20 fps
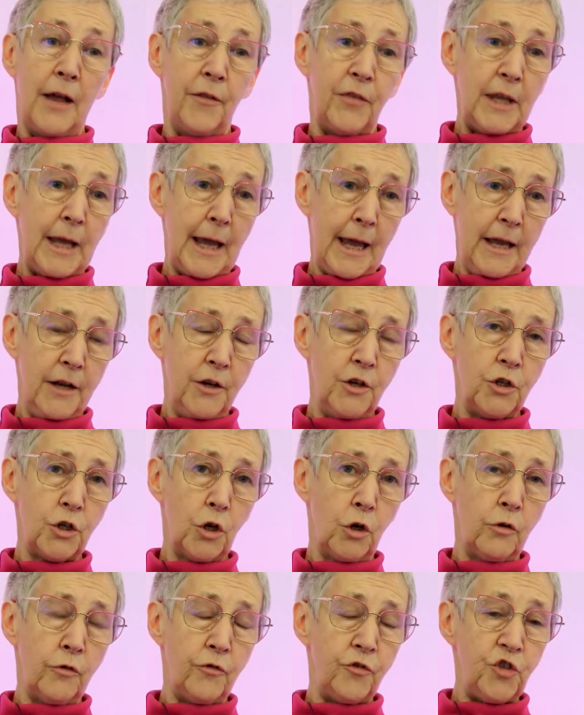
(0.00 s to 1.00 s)
At the end
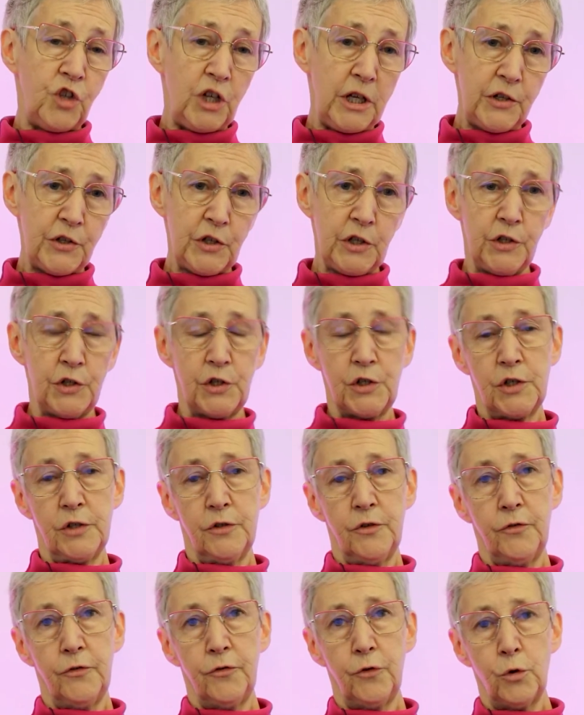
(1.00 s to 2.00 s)
of Jesus'
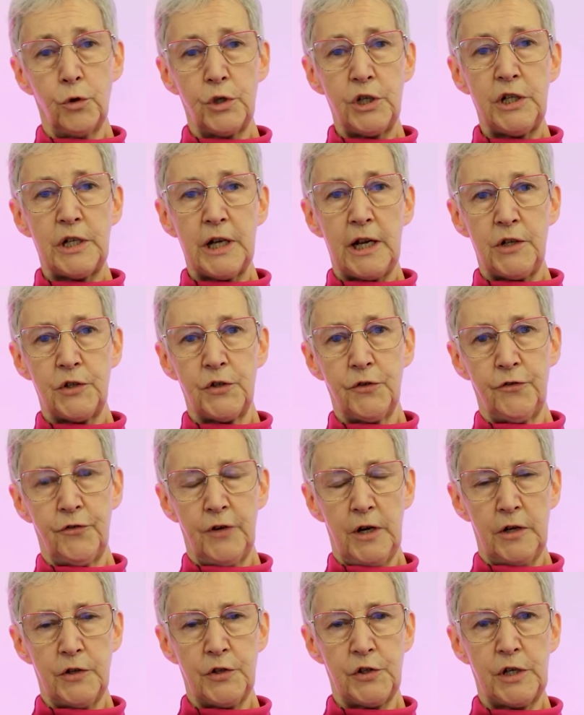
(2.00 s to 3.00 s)
40 days of
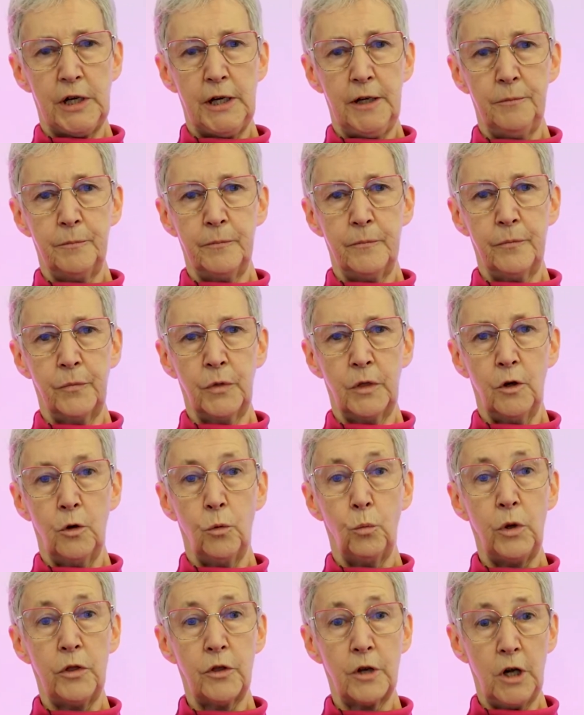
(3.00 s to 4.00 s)
fasting,
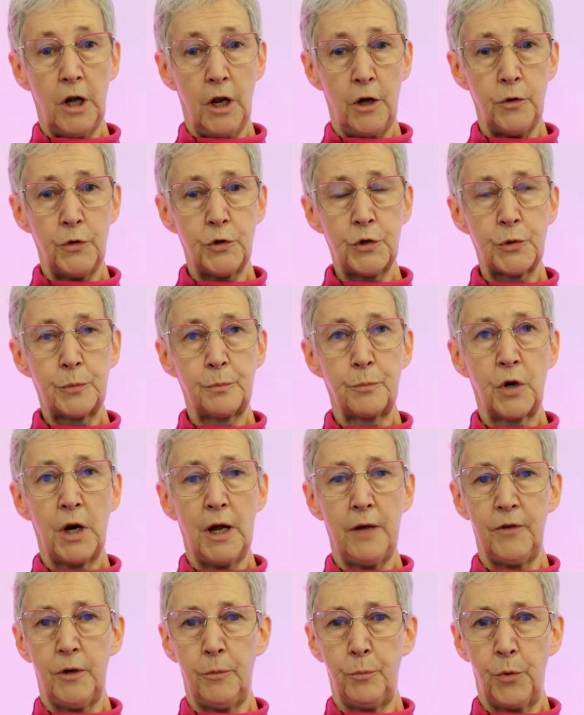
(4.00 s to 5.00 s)
with close
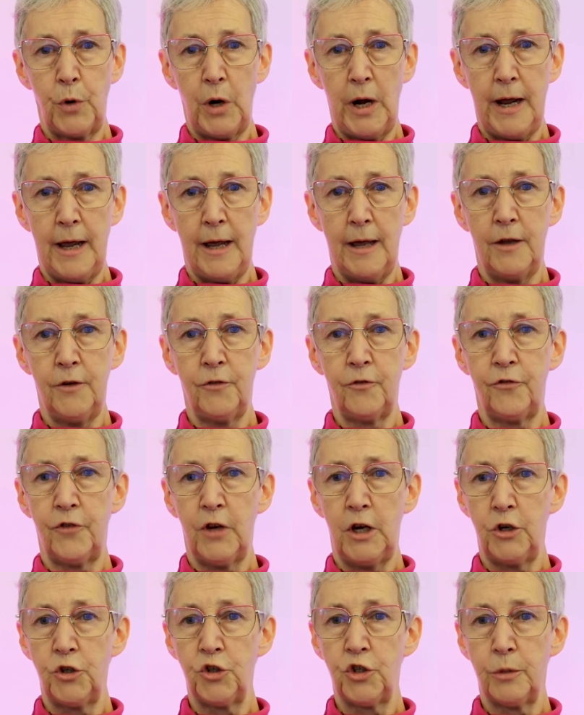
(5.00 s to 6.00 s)
private prayer and
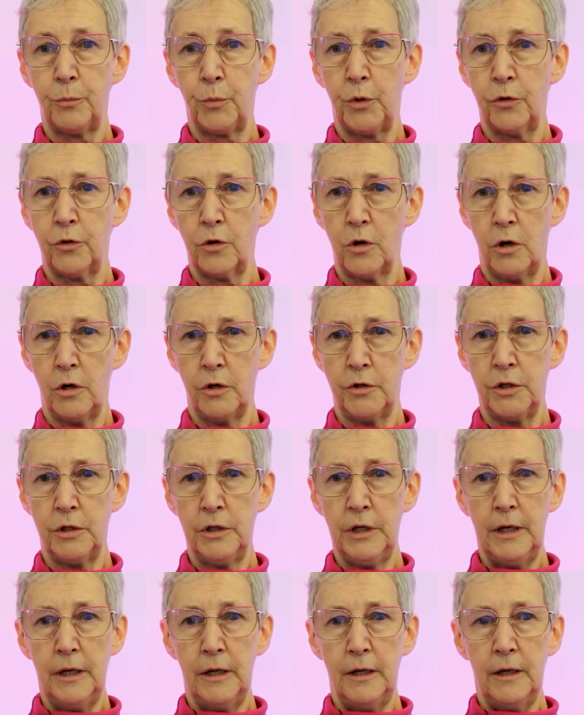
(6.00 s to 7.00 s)
fellowship with God,
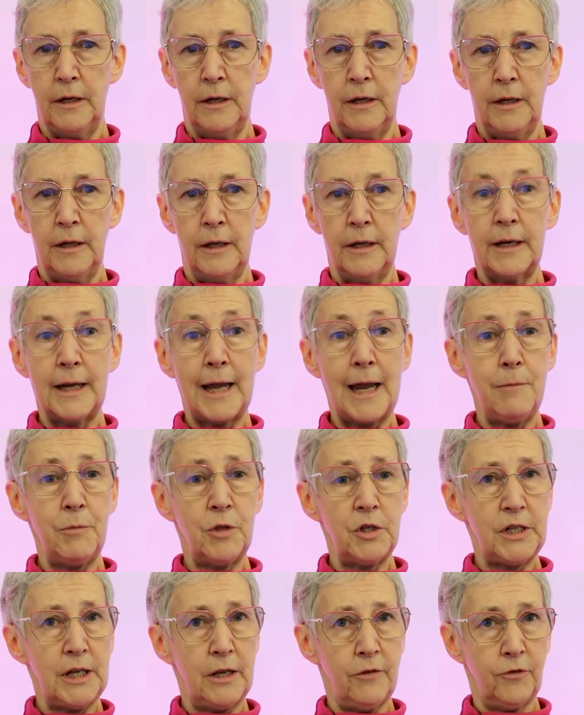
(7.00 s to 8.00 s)
came
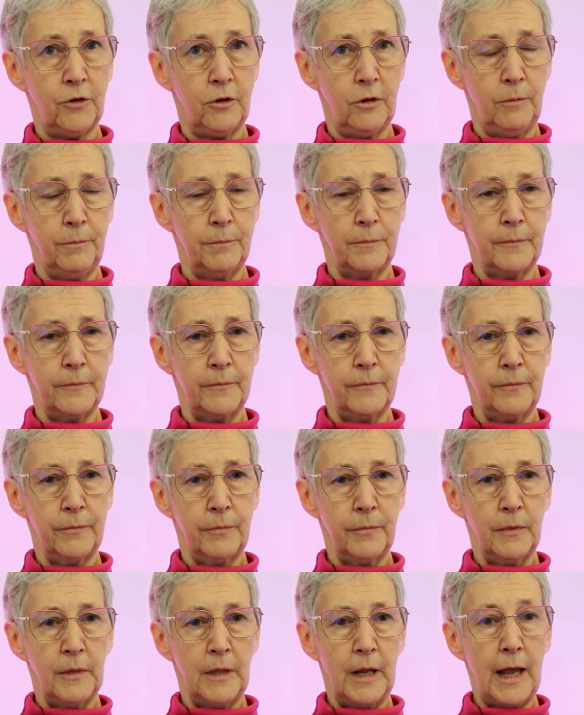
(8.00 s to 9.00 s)
the devil,
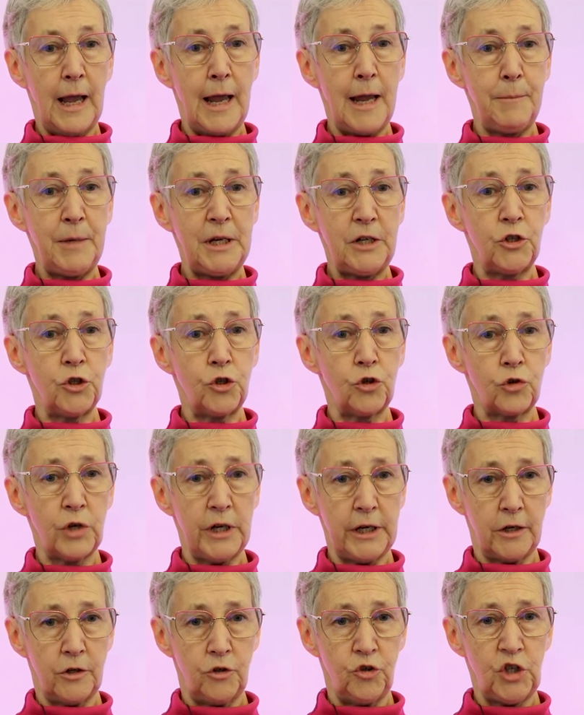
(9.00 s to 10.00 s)
aiming to
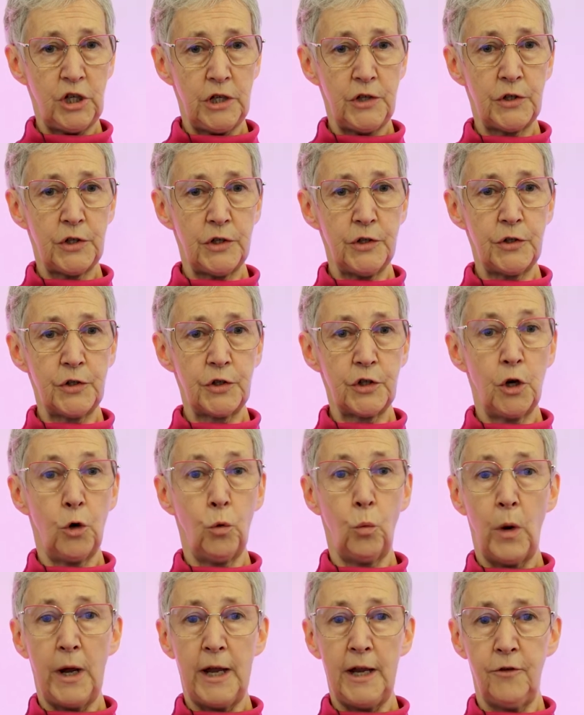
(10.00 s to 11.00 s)
trick Jesus
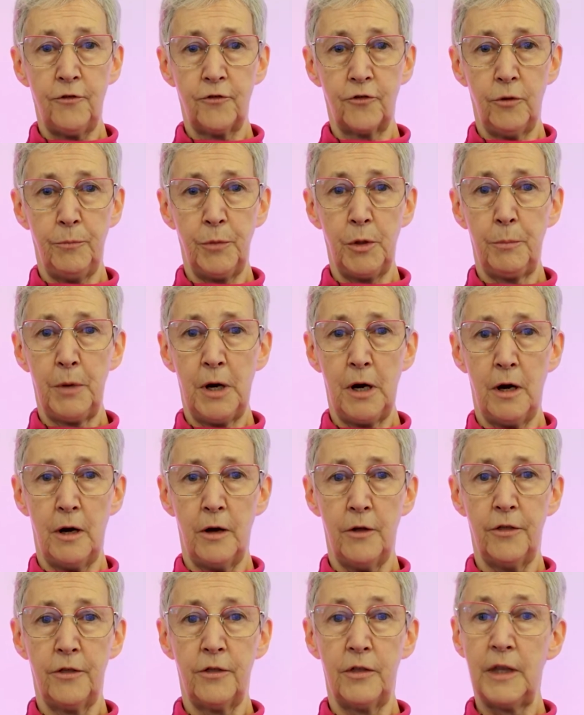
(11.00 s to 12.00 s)
away from the
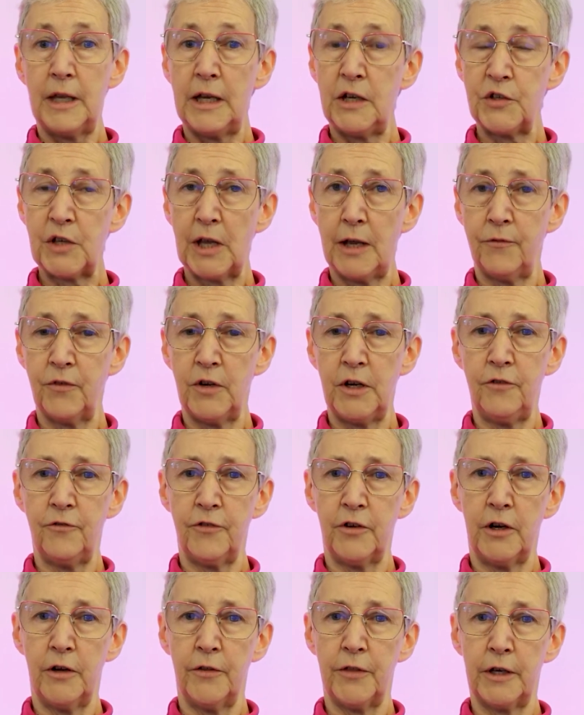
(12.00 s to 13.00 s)
path his heavenly
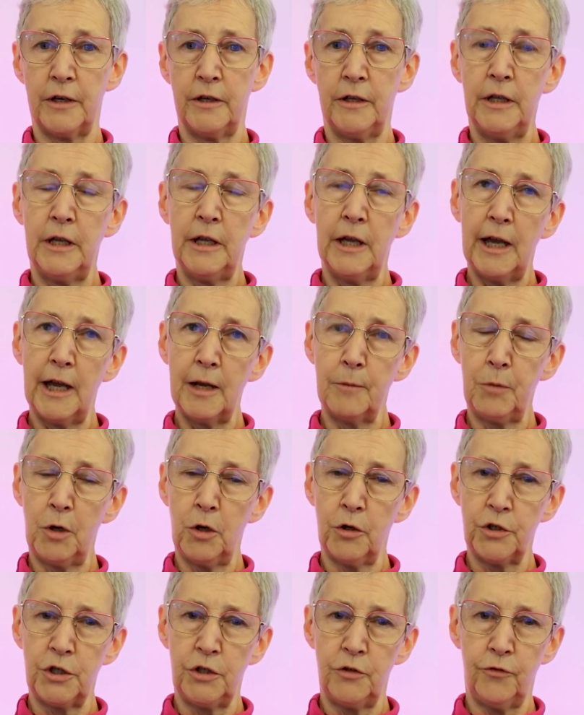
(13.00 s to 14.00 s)
Father had
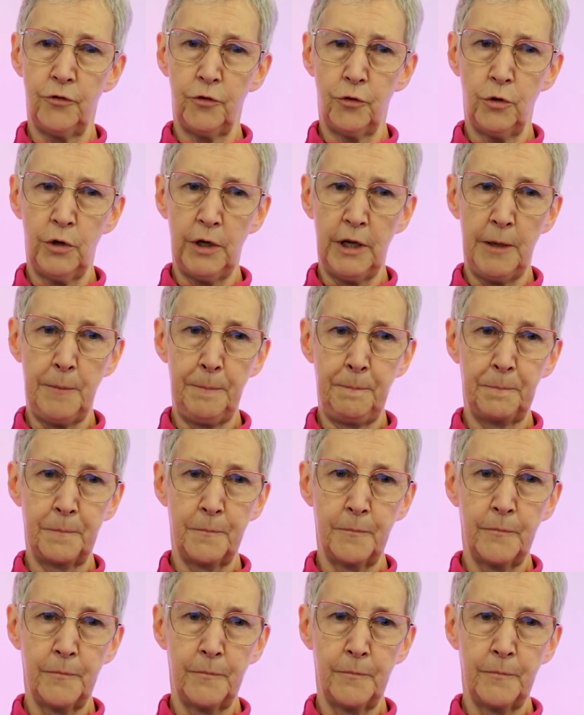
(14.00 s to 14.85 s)
plotted for him.